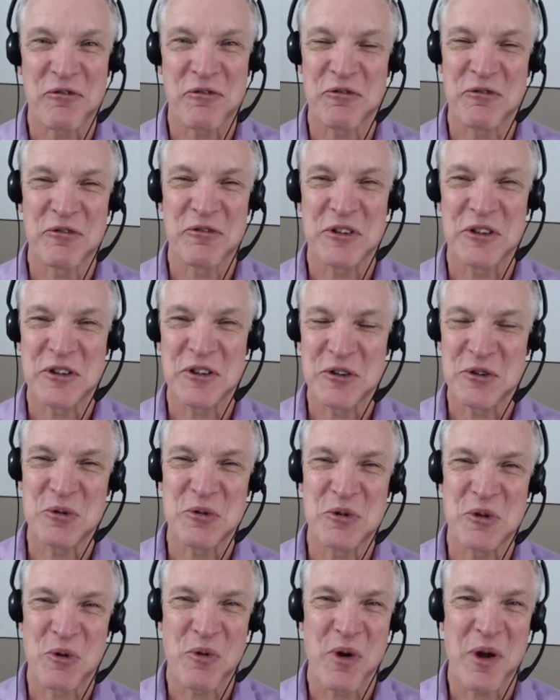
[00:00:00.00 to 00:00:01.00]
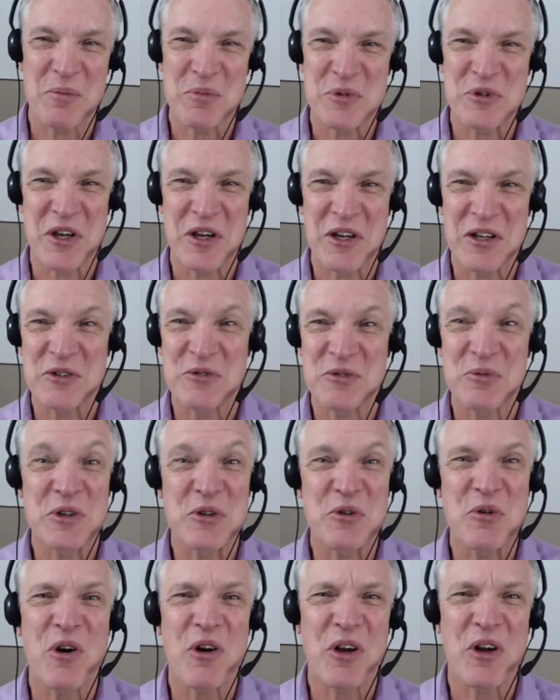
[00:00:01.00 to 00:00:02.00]
We do the websites. We
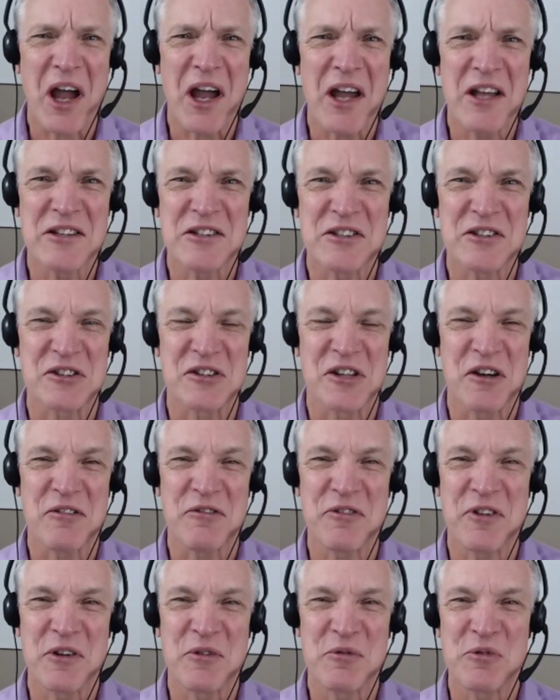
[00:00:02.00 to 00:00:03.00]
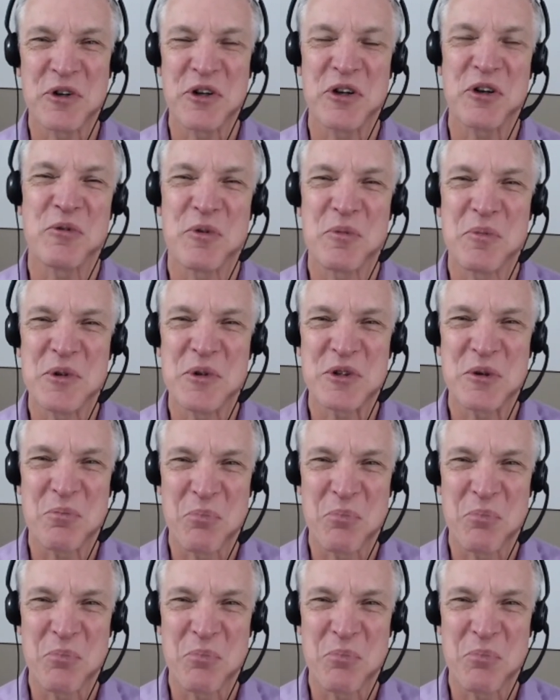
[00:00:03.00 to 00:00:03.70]
do all kinds of stuff, and we're here with Mr.